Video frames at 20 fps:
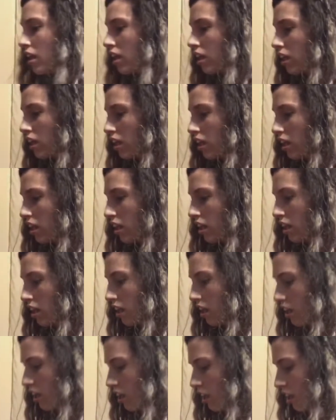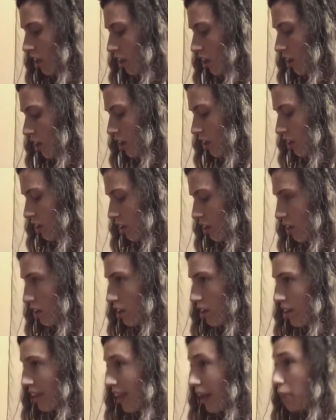
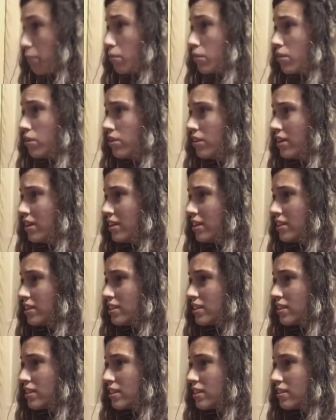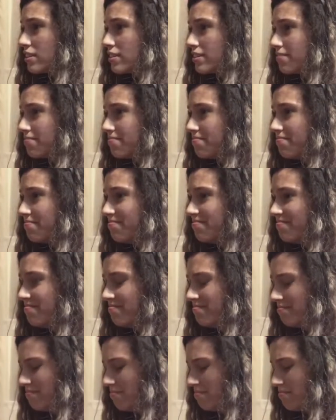
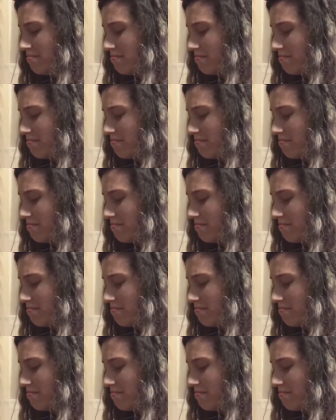[no speech]